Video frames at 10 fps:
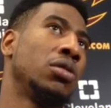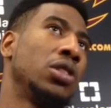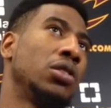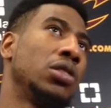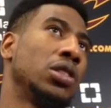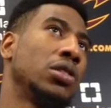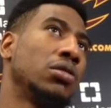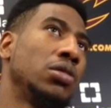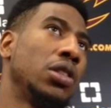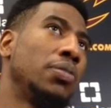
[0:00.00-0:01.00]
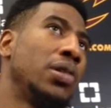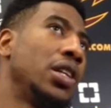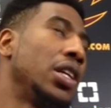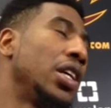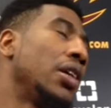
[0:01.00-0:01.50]
you know, just, you know,
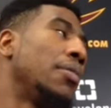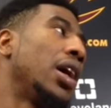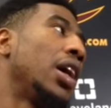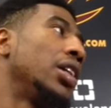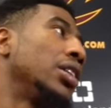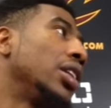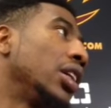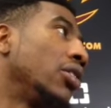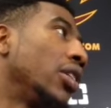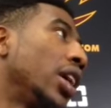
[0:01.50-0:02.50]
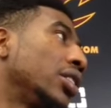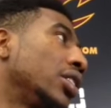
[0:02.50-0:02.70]
putting it in your mind and then going out